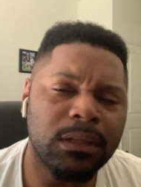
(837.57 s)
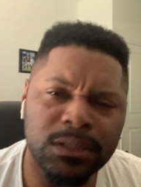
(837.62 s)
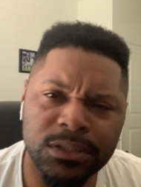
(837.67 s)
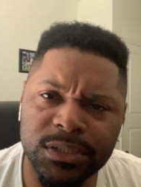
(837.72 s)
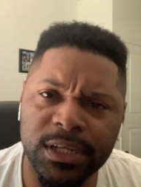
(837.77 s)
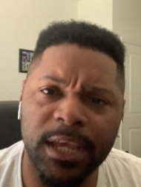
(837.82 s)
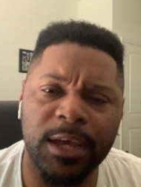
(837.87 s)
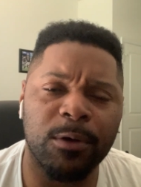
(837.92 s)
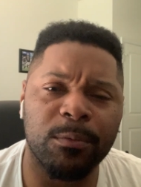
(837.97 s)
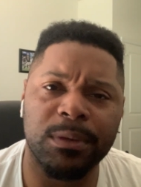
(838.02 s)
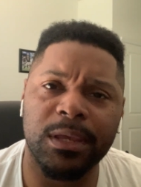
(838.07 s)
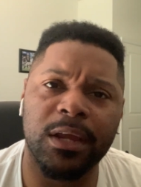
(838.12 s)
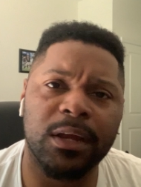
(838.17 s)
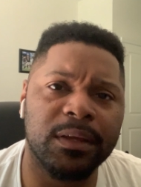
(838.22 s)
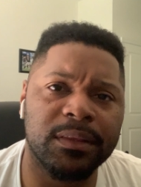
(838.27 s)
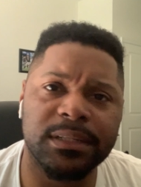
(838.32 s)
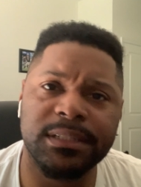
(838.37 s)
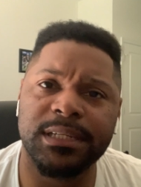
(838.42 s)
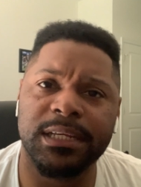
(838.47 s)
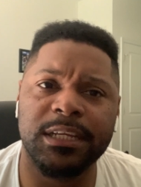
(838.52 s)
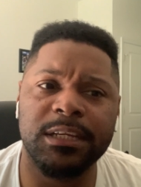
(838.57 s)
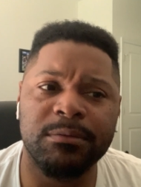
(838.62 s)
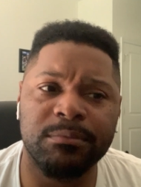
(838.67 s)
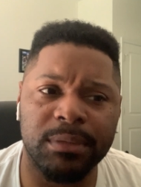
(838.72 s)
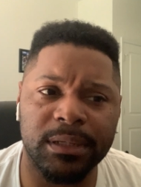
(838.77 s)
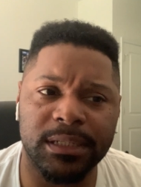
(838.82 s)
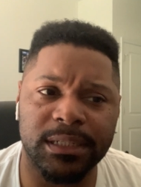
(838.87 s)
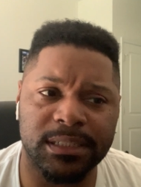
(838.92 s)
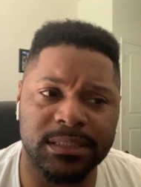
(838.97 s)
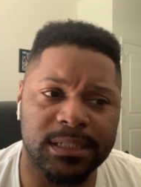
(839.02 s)
to help carry the team
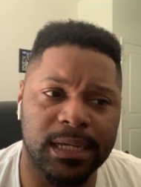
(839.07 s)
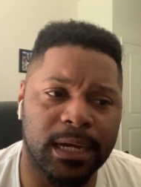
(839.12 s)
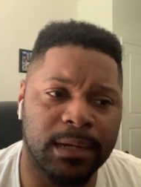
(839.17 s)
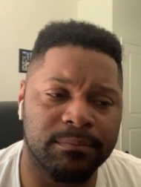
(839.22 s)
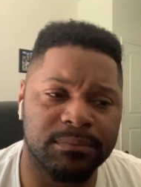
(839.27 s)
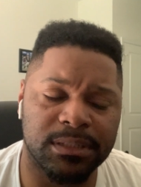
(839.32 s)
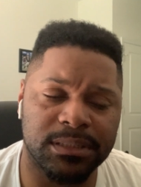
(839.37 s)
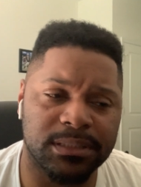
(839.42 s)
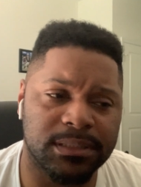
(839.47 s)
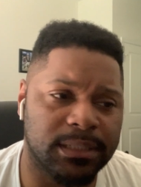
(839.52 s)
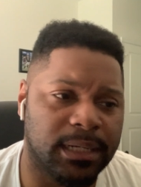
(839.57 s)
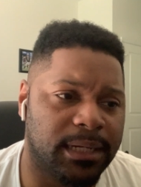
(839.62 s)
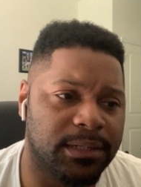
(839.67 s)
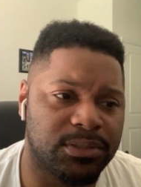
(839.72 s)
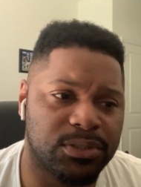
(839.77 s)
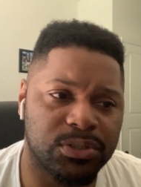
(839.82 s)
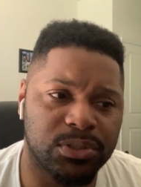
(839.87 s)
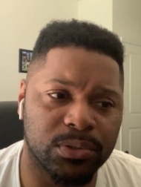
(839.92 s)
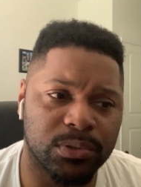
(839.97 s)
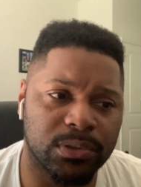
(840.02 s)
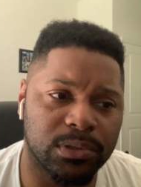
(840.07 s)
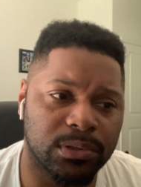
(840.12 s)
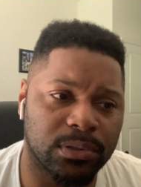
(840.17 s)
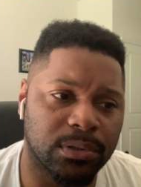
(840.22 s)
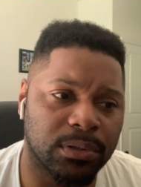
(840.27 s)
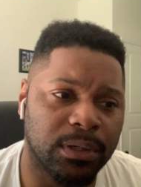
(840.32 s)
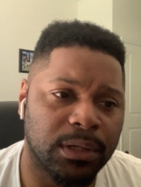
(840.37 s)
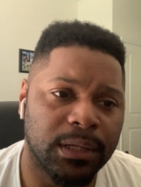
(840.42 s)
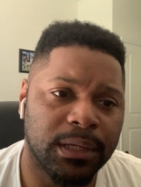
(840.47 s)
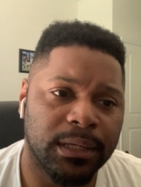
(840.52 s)
because I'm just not
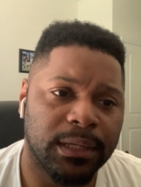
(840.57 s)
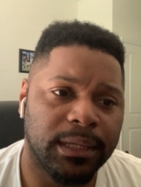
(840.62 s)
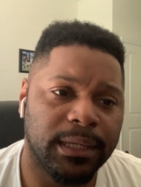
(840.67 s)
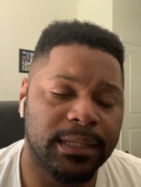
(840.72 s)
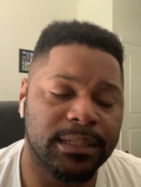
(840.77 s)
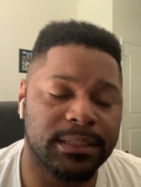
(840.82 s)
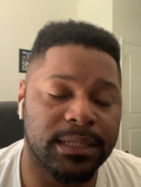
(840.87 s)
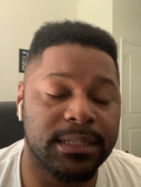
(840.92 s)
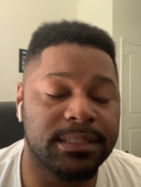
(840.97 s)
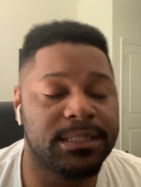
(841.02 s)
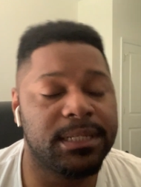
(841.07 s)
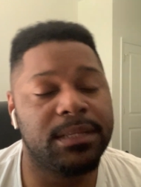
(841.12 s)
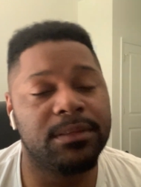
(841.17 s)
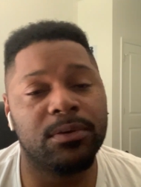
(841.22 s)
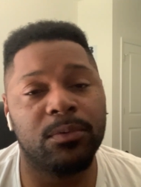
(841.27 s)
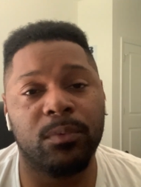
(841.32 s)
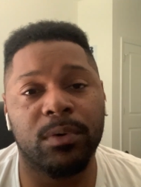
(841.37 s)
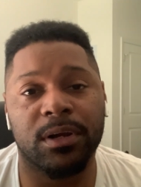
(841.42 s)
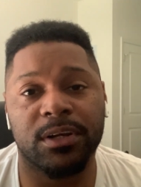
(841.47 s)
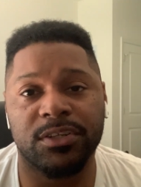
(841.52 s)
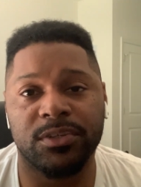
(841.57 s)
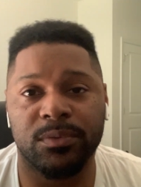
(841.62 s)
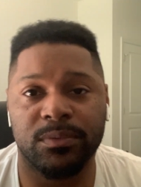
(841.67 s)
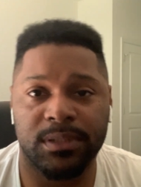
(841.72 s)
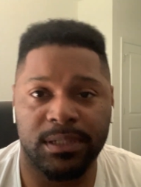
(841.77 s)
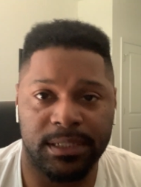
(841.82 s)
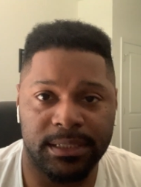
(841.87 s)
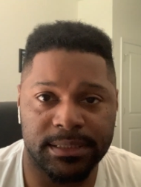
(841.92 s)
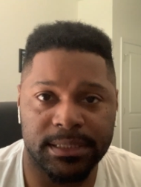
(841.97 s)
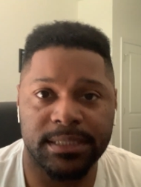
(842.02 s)
sure. It, it's either one of two
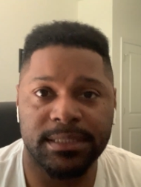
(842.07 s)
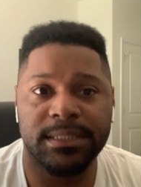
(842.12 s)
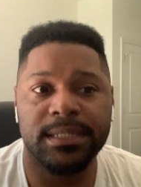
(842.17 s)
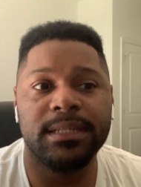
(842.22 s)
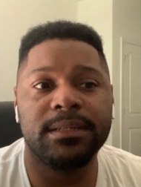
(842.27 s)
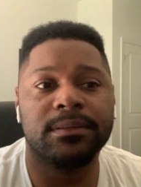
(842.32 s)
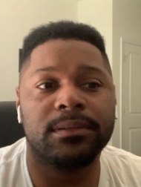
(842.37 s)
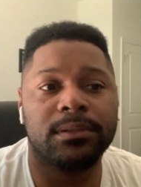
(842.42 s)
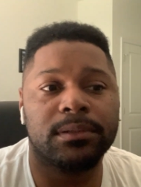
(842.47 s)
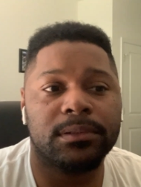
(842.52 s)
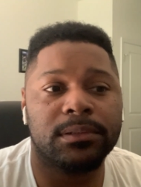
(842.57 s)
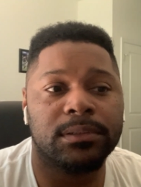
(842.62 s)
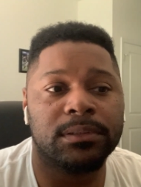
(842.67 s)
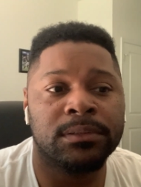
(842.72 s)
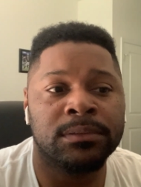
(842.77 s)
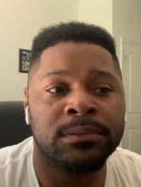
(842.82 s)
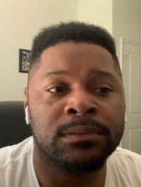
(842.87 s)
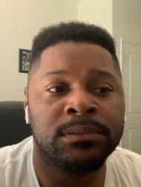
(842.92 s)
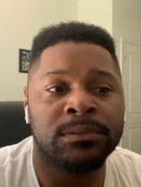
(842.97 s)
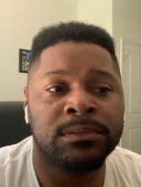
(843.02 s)
things. It's either,